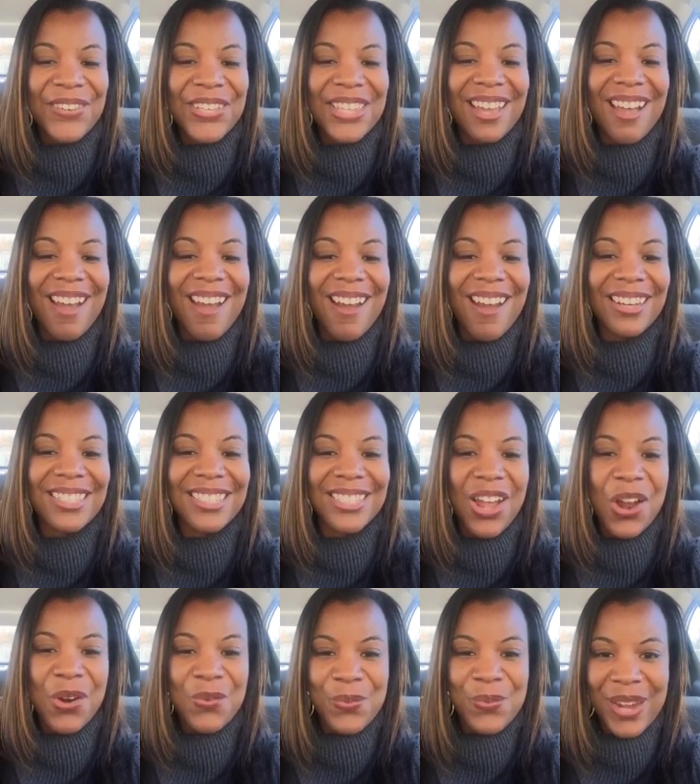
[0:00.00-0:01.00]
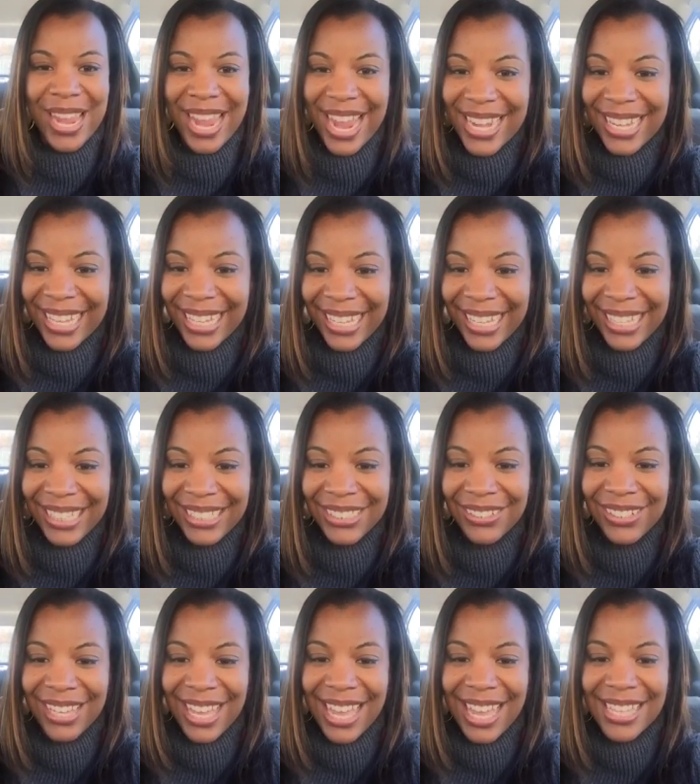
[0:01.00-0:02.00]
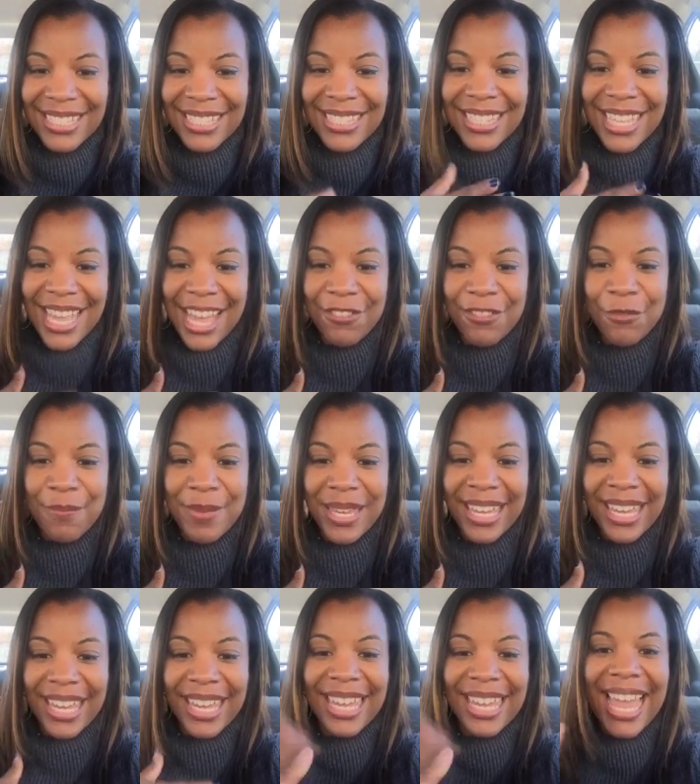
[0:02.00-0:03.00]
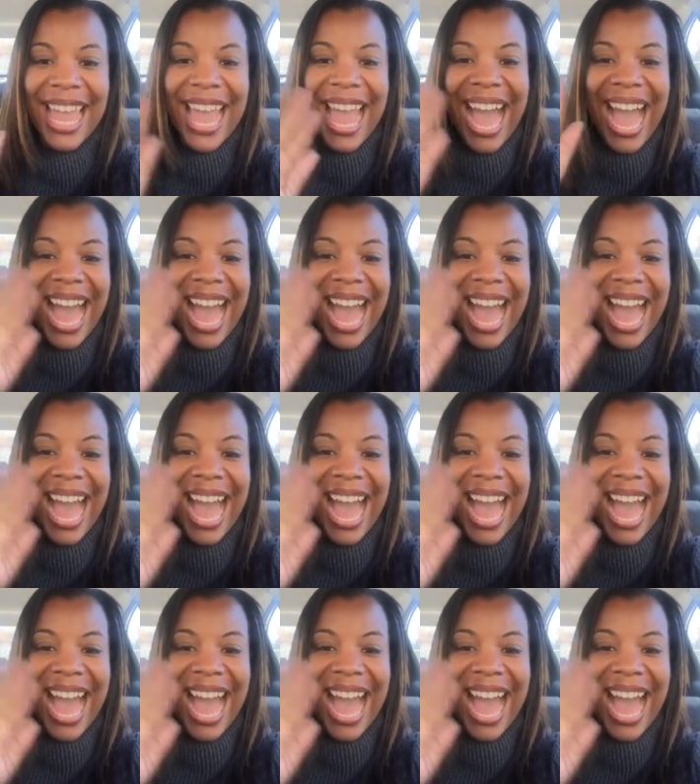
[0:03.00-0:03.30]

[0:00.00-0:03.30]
for the hearts already. You guys love me.